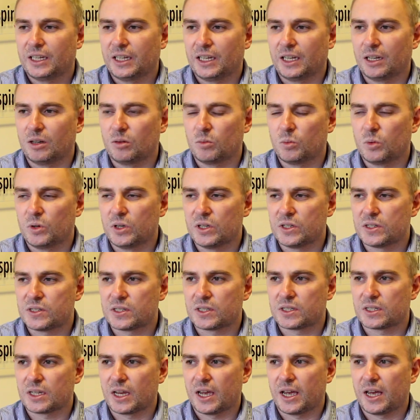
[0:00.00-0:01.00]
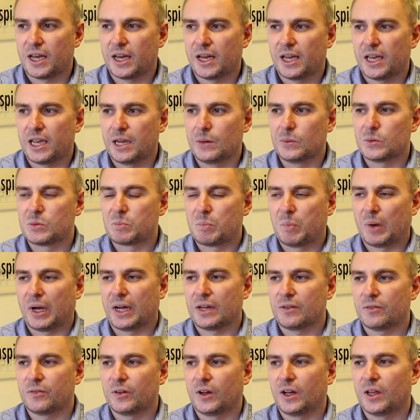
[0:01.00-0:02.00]
It was
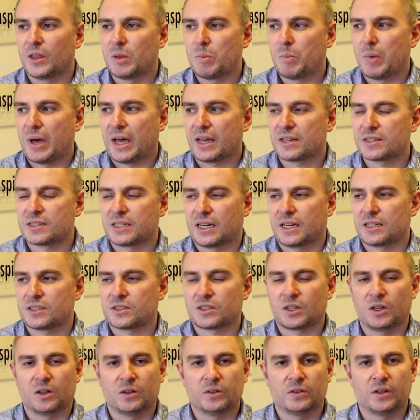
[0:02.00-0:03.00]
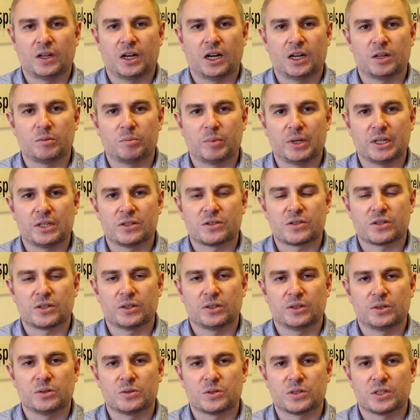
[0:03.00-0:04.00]
by far the best Sascon that I'd been
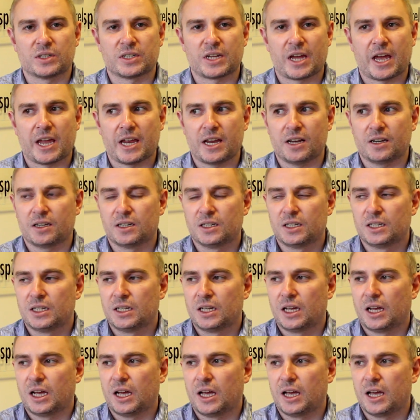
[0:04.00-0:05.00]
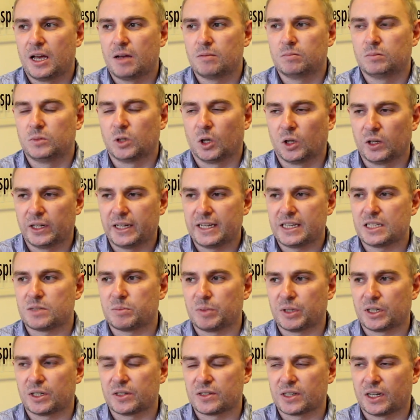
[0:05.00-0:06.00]
to date, not least
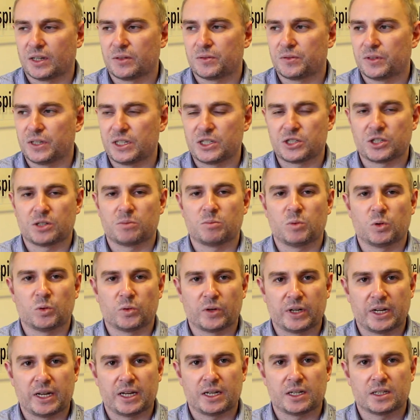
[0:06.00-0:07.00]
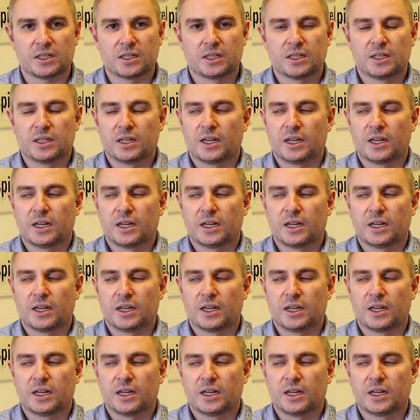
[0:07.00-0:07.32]
because I featured more in it.